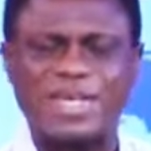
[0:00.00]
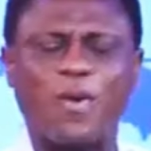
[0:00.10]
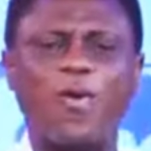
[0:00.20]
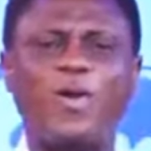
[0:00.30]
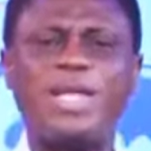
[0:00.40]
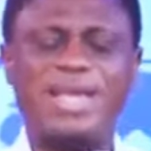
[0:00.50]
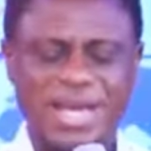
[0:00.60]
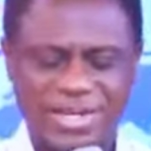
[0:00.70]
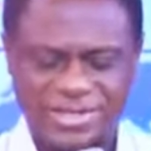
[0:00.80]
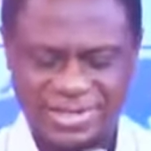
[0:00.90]
as a
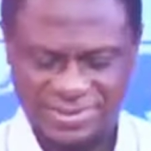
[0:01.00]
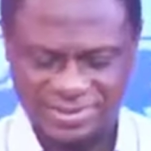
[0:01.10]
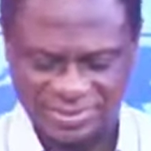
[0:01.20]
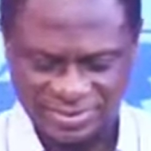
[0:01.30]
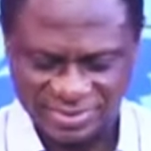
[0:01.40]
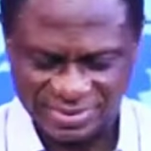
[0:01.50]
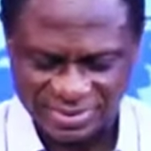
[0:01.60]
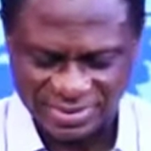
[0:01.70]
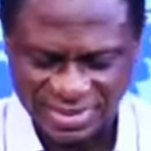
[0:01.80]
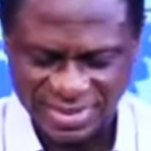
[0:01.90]
holy nation,
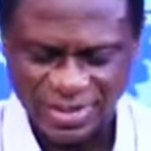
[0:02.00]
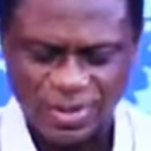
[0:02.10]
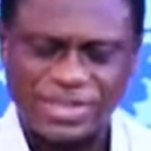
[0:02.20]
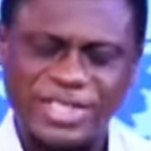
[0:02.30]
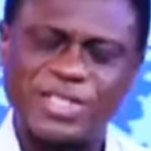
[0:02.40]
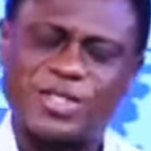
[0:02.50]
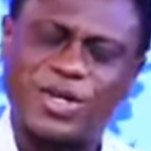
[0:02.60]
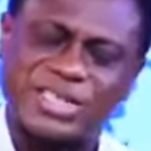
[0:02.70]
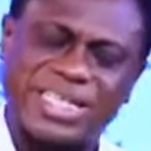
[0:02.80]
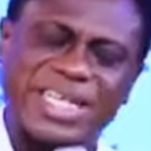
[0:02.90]
not
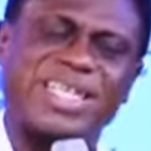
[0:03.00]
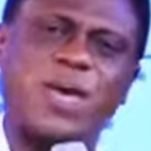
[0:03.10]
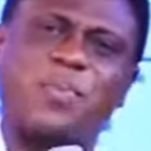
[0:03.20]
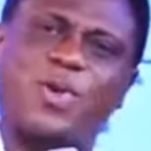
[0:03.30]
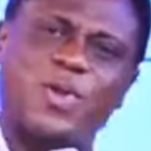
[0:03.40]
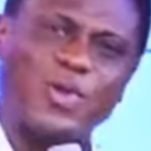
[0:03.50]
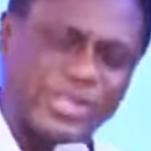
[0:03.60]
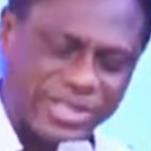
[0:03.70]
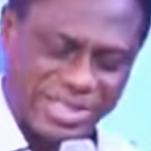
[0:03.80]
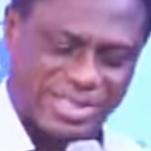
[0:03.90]
indulging in the
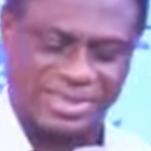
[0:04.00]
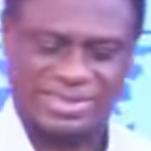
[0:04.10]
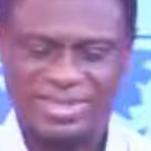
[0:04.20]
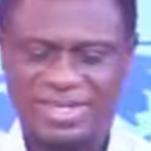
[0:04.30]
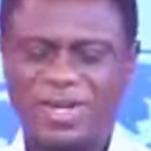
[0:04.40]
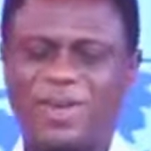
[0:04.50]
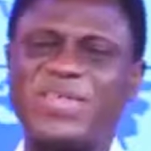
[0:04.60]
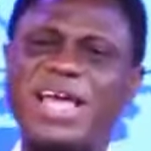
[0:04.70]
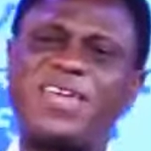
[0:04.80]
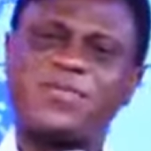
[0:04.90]
pollution
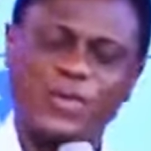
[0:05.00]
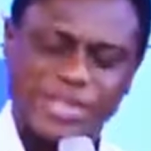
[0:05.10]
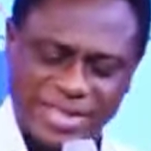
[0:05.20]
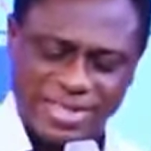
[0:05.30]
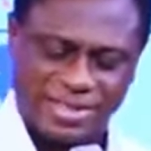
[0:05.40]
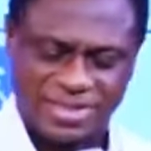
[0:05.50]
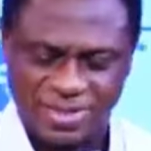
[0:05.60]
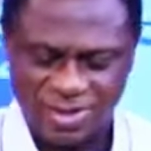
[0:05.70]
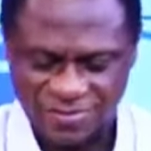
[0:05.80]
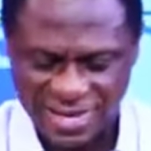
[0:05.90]
of the evil
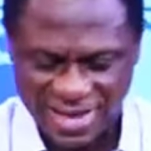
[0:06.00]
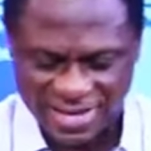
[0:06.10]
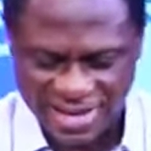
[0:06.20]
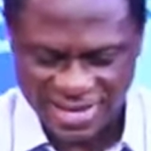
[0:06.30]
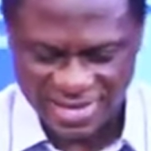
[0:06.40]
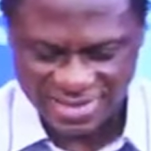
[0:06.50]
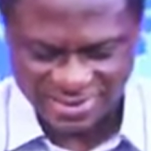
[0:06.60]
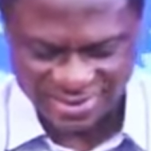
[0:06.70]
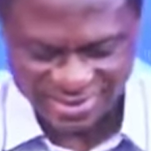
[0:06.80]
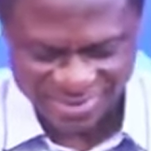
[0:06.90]
deeds of the other
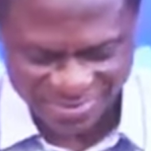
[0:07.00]
nations.